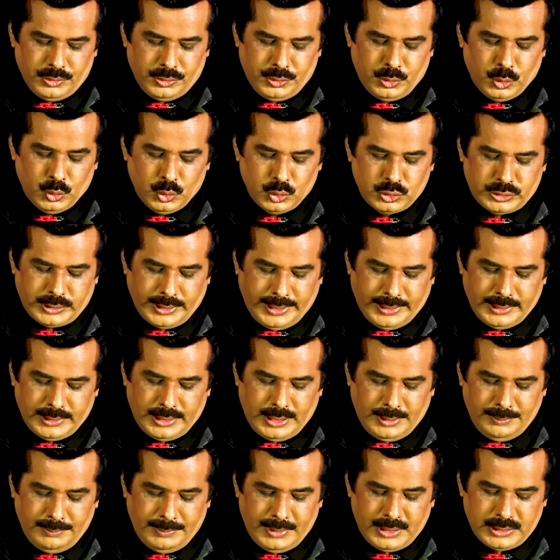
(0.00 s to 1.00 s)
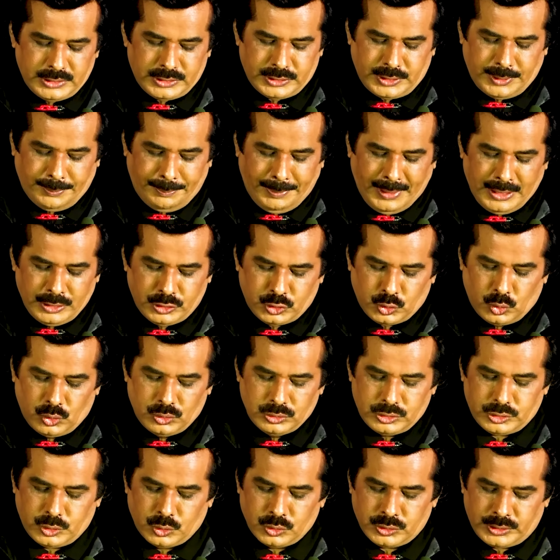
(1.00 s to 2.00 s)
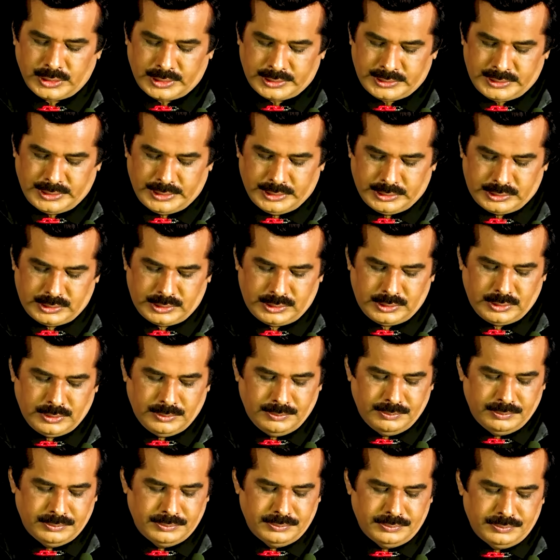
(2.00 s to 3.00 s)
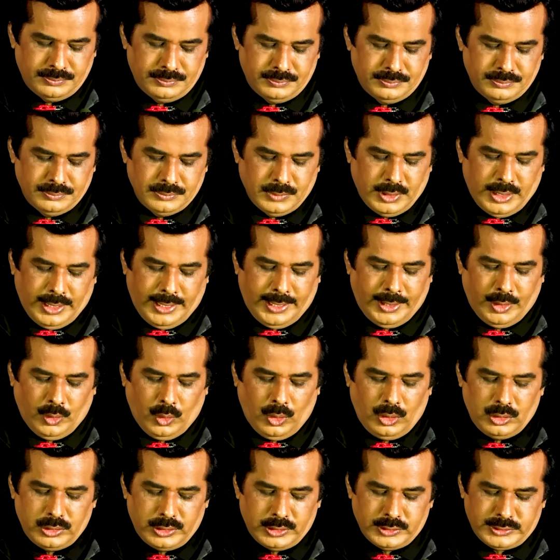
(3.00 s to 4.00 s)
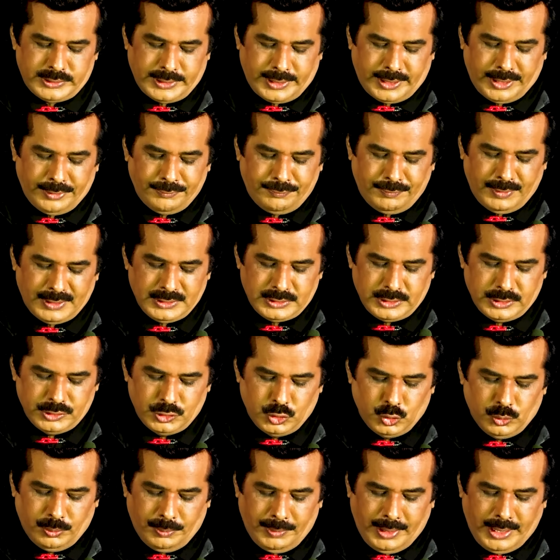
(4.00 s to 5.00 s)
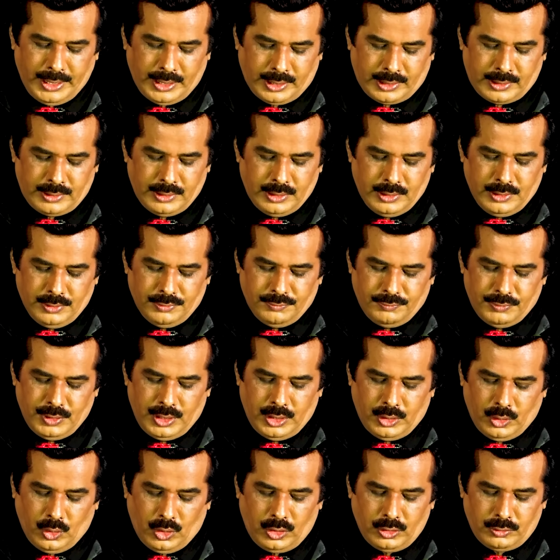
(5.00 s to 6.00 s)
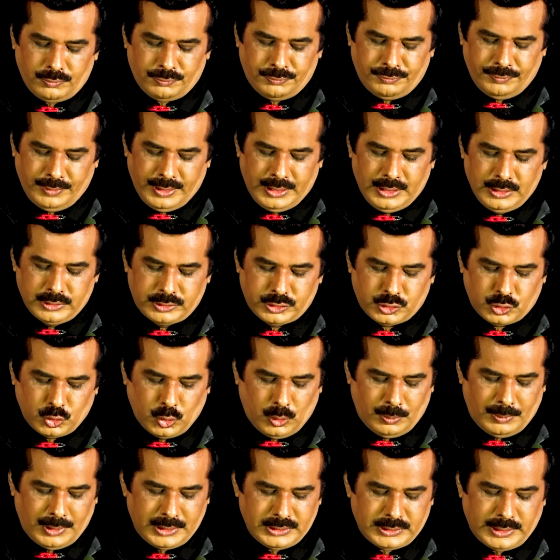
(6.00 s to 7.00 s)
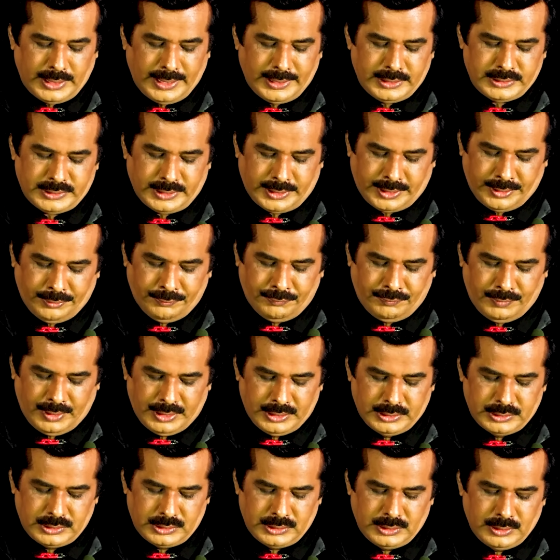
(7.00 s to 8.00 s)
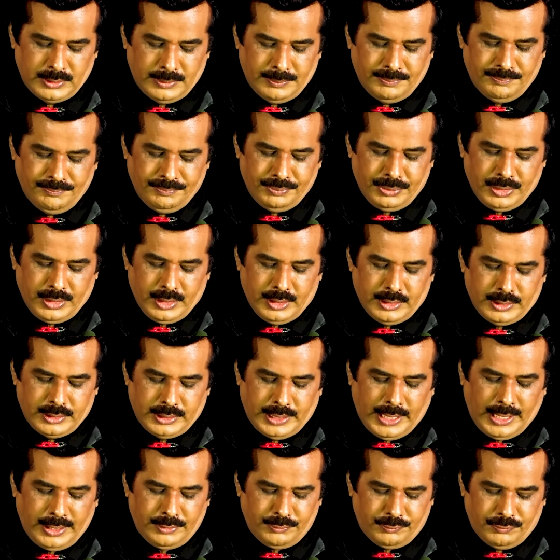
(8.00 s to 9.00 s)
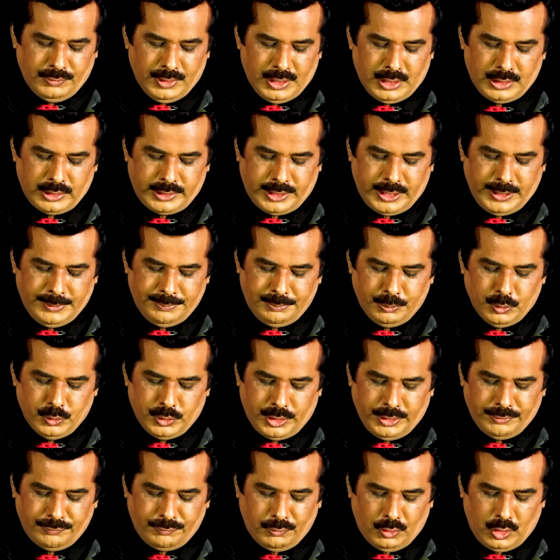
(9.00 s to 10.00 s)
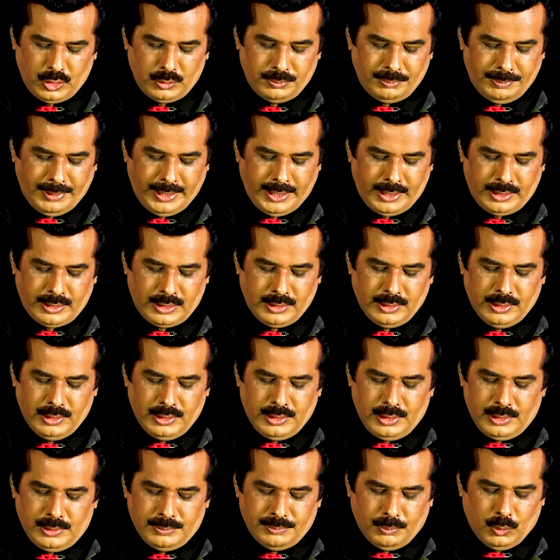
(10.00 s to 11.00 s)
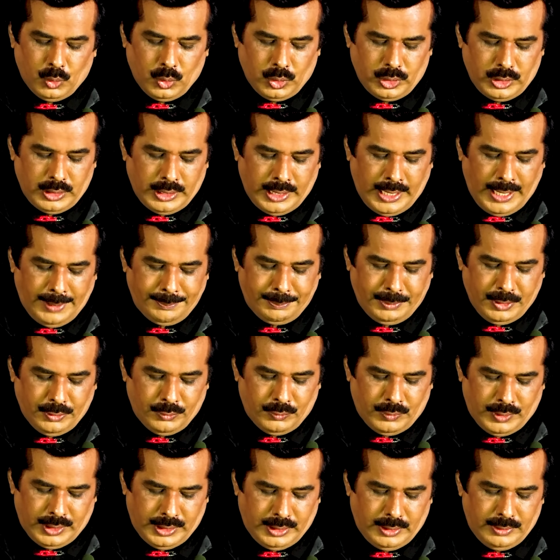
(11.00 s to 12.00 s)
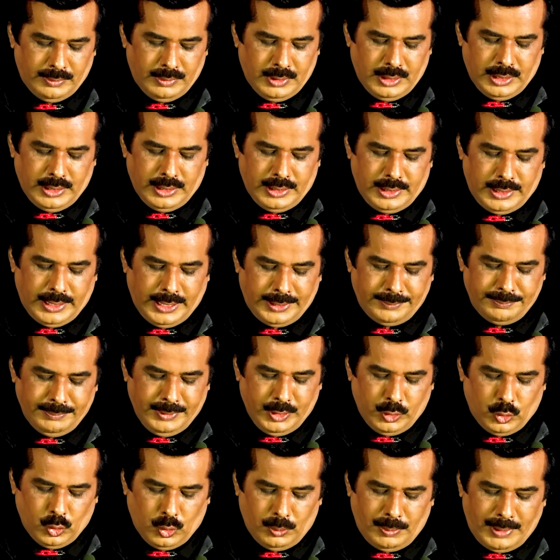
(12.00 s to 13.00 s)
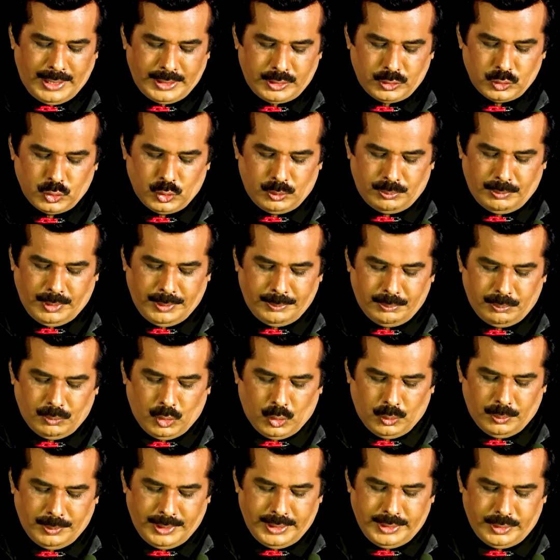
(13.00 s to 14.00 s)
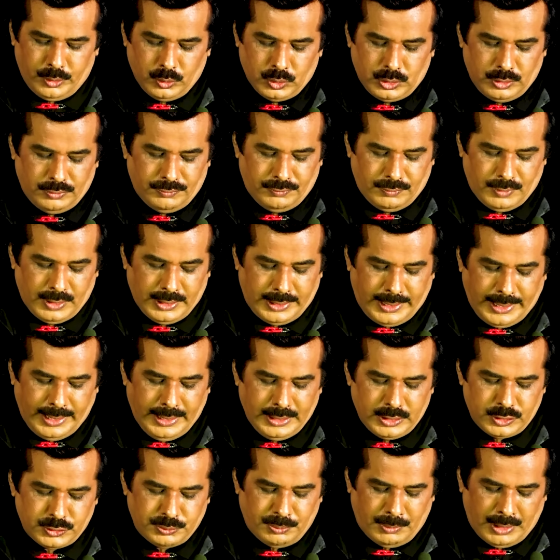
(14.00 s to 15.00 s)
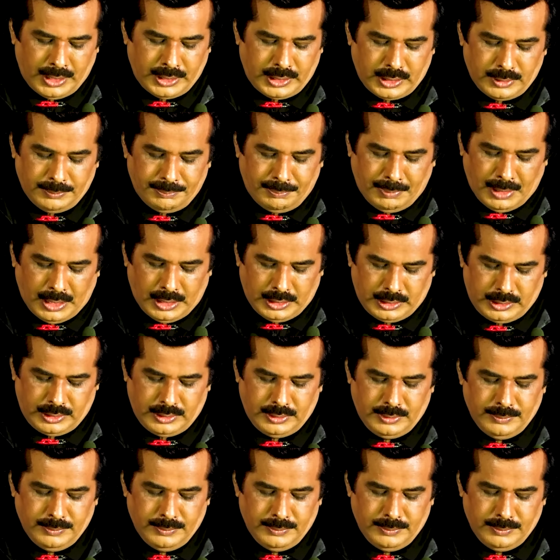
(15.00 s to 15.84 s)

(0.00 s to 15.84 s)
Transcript: You seeing them as stepping stones to success. And all the sacrifices you make will not feel so much like sacrifice. That will keep you default make mode a happier one. Let me go back to the moment, to the working smarter part.